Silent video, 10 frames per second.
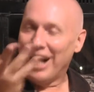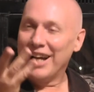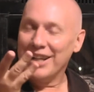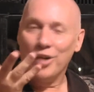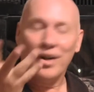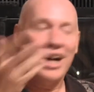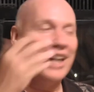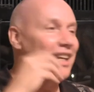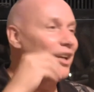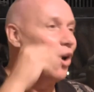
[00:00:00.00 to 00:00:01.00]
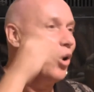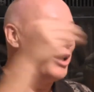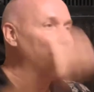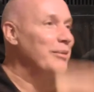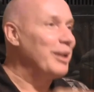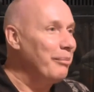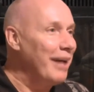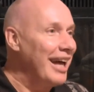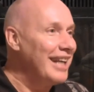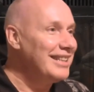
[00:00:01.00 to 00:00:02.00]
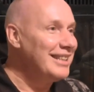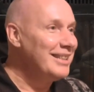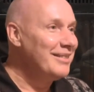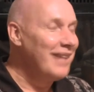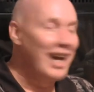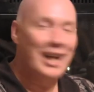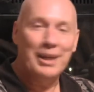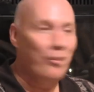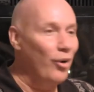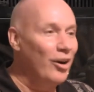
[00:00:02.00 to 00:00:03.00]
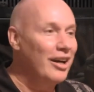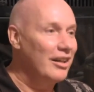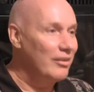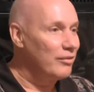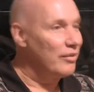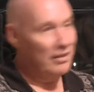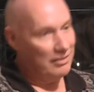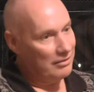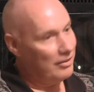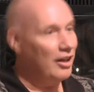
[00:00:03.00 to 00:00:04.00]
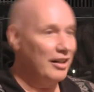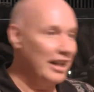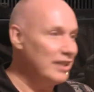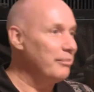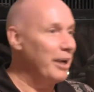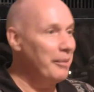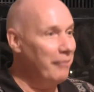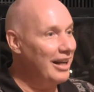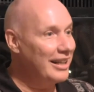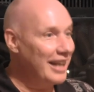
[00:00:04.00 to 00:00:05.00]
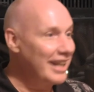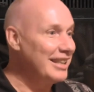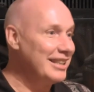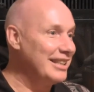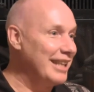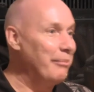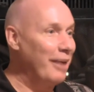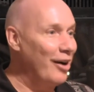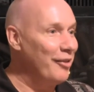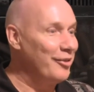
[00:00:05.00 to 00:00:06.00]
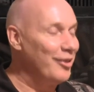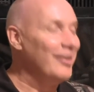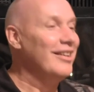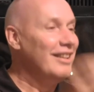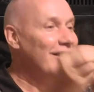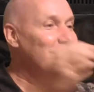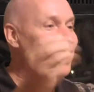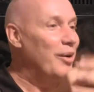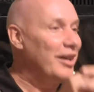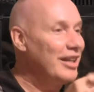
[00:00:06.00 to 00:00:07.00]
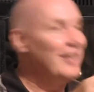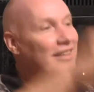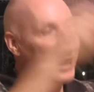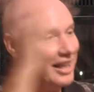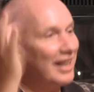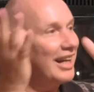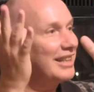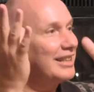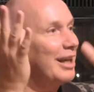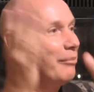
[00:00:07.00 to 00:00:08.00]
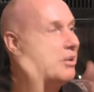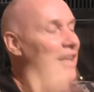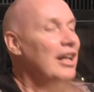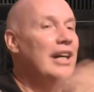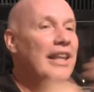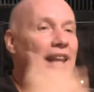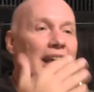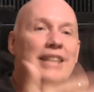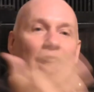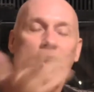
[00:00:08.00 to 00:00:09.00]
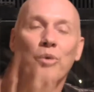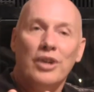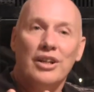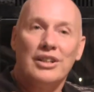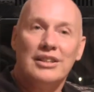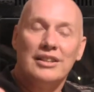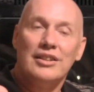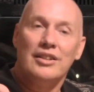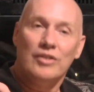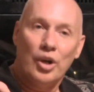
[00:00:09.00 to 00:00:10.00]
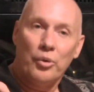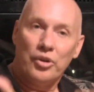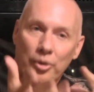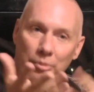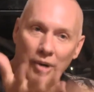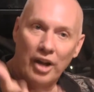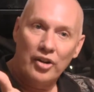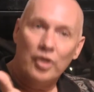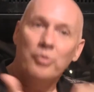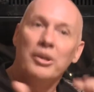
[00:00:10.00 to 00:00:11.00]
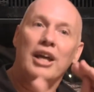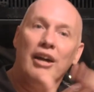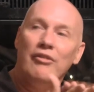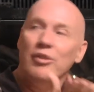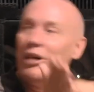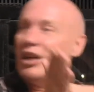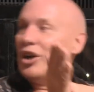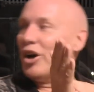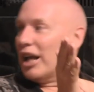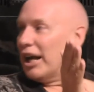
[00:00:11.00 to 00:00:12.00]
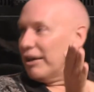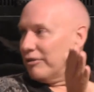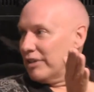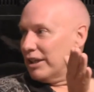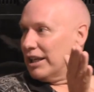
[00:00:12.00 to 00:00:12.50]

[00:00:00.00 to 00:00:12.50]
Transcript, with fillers: I don't. I didn't hold him to the past anymore, and well, that's my mind. I guess is that powerful. So he he lights up. That's how it works. You know, with your brother, with everyone in our life.